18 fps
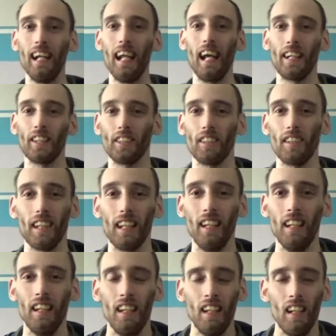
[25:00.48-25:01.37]
actually.
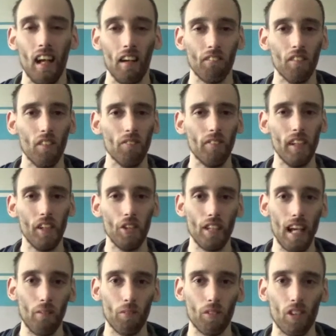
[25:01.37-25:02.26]
I've not really
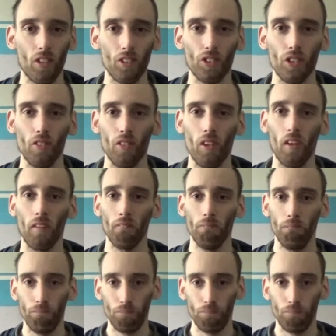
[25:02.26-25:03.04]
dabbled on too long.